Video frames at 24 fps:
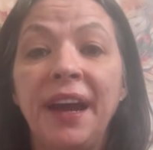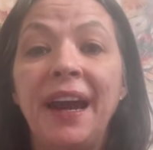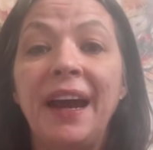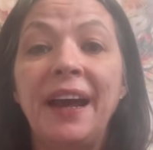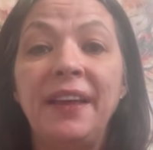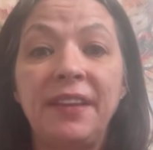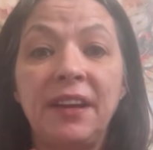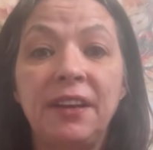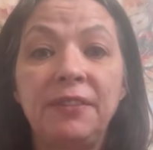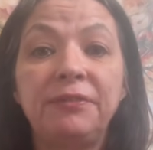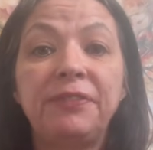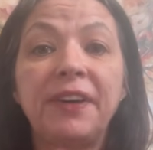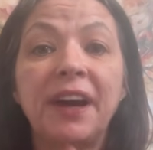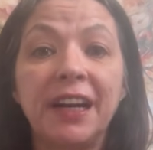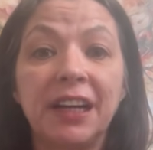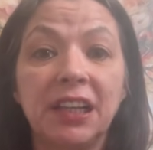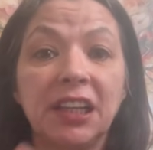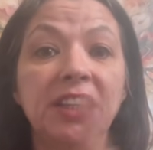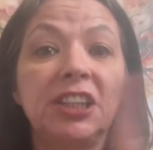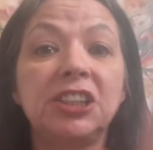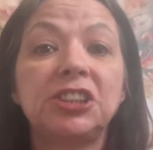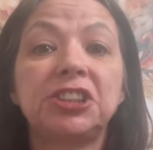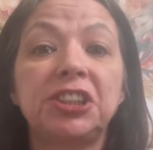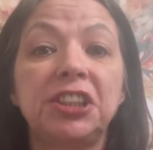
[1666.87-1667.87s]
And then
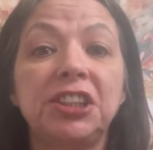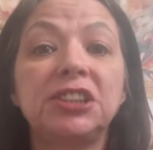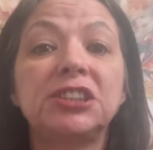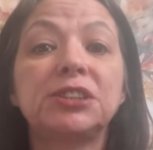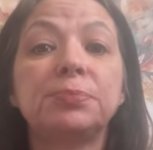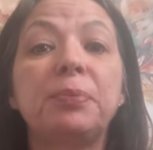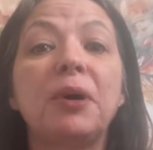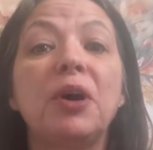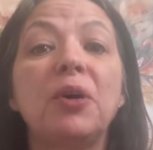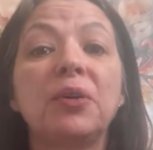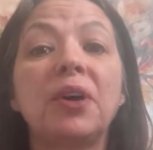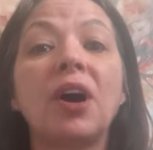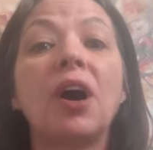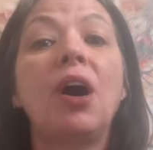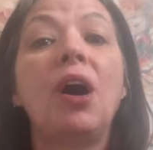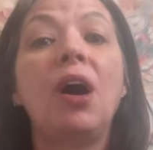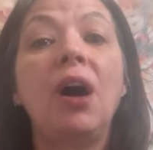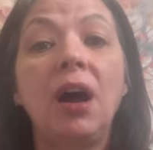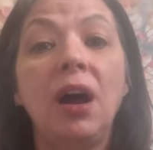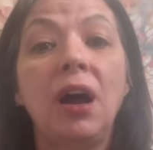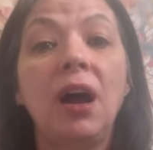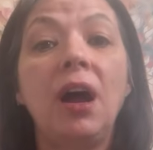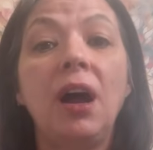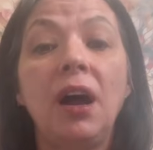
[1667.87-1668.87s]
finally she spoke
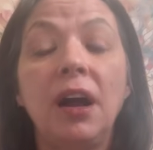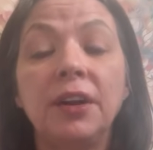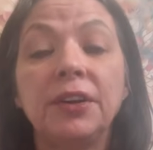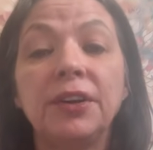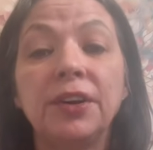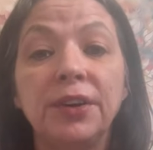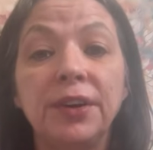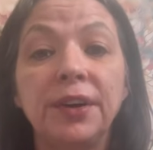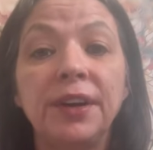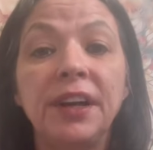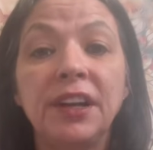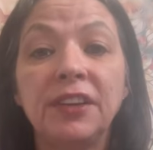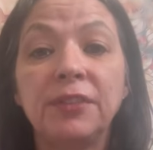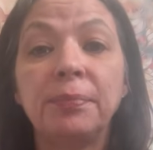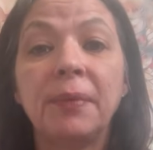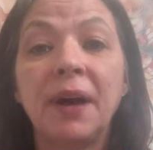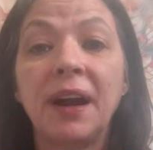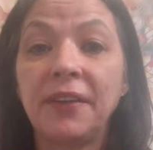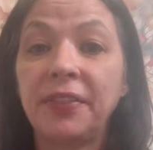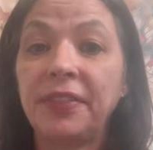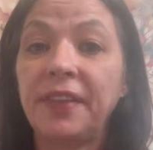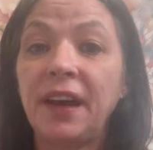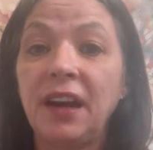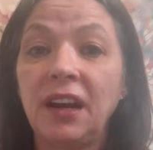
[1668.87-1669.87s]
on underneath
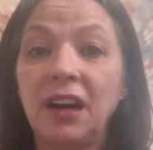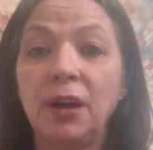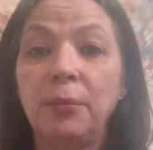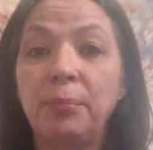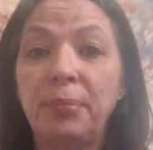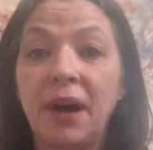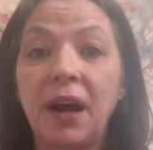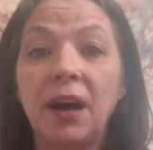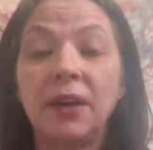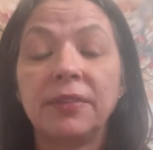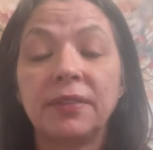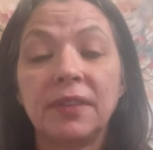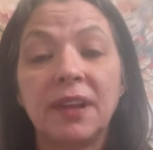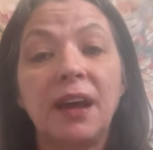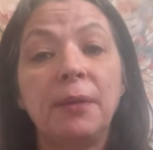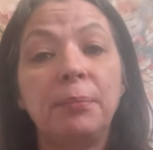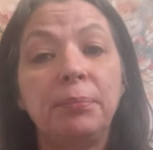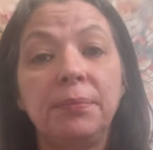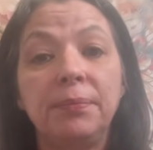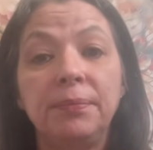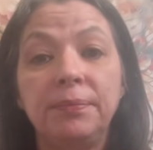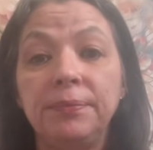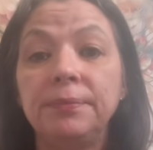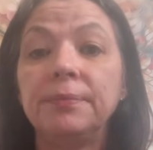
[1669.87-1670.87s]
my thing about
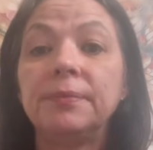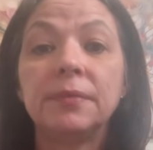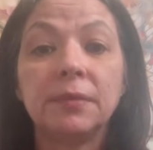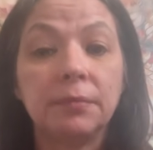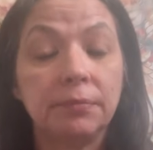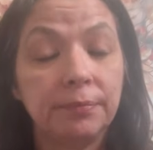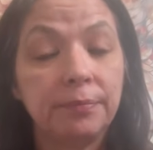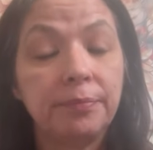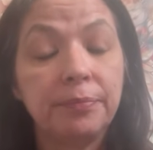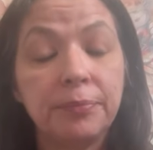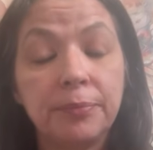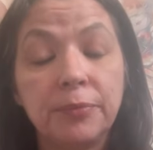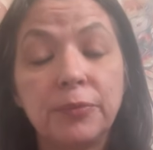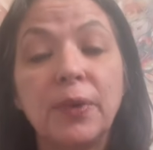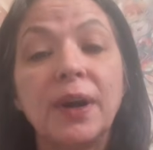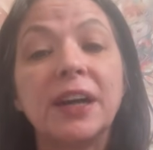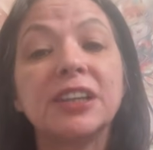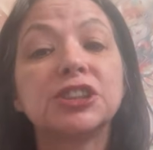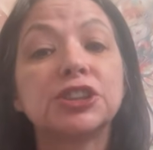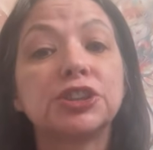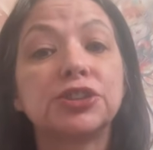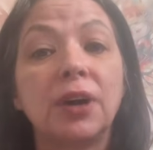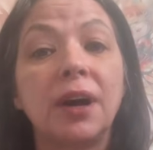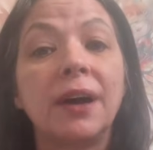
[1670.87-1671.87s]
that
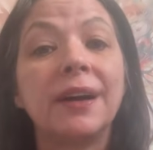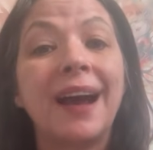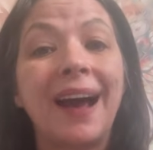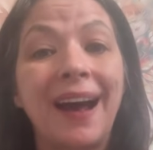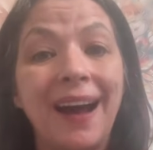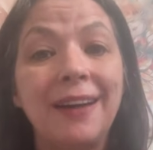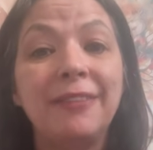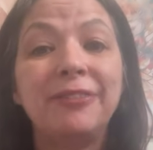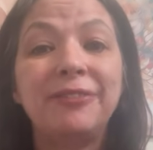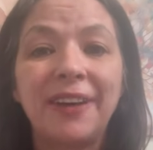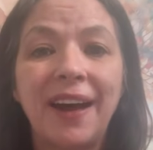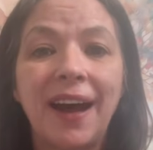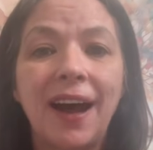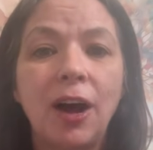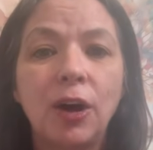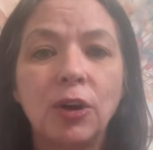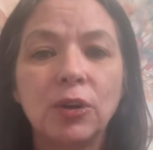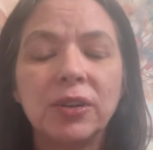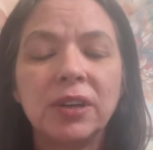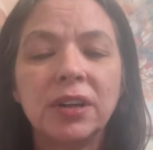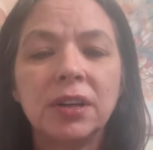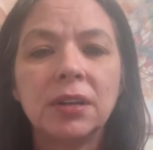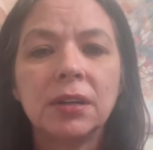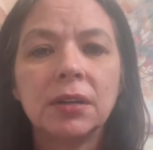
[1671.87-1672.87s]
restaurant I
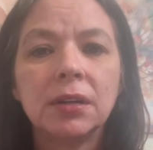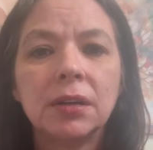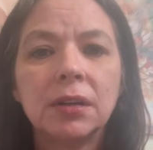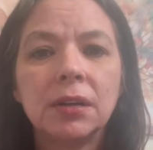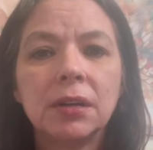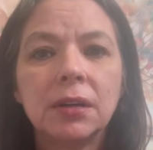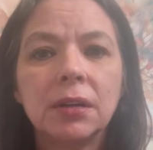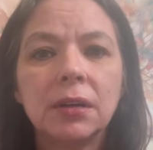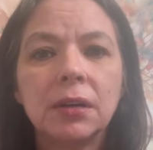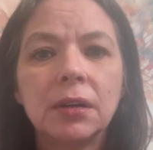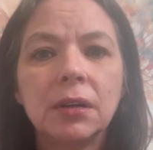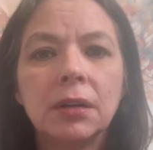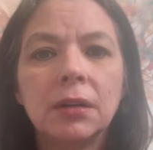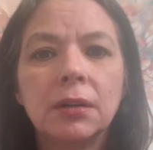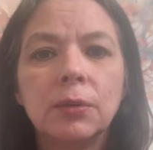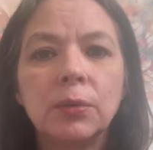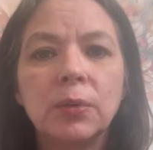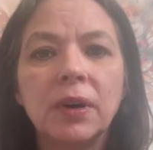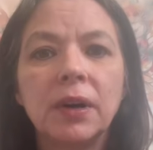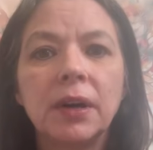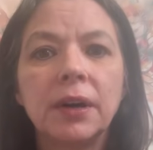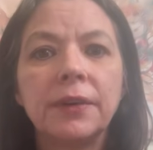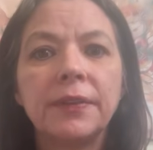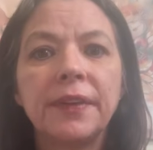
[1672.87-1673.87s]
found,
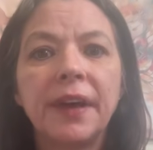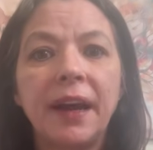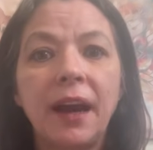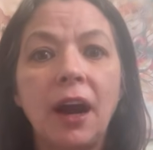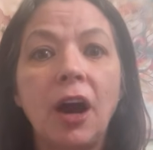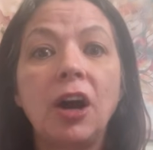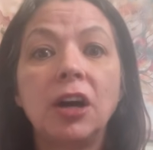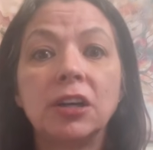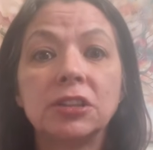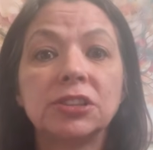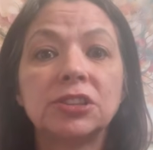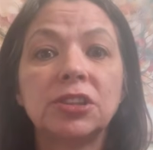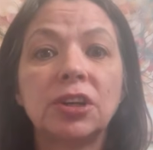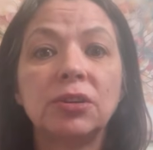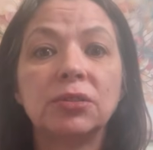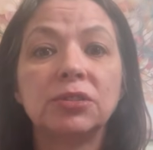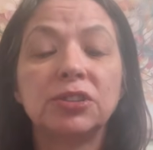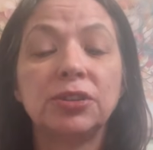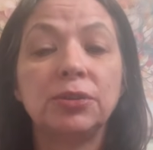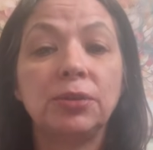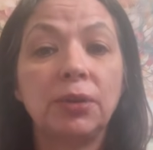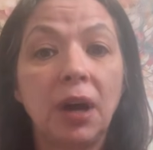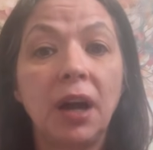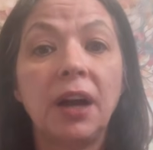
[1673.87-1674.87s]
where they also
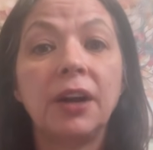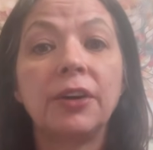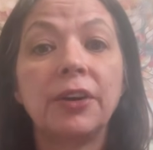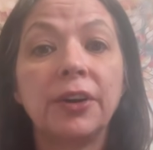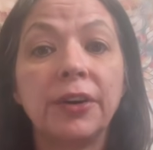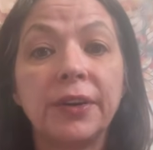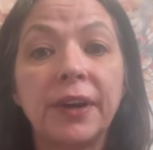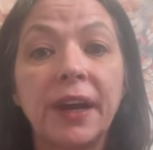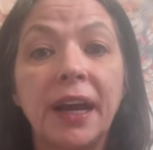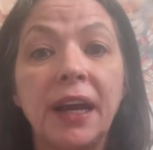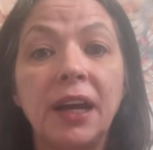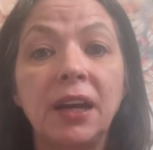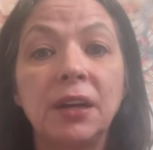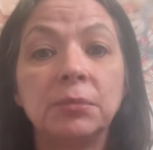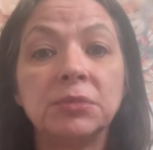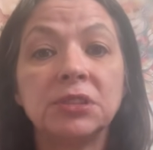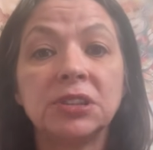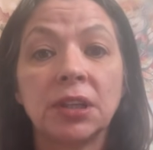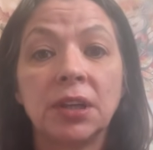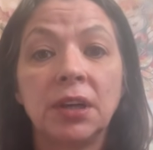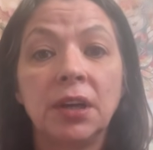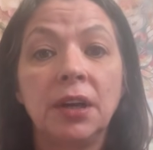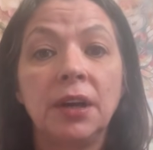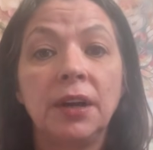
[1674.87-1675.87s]
do Hunger
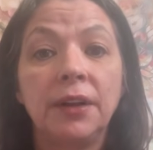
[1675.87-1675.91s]
Games.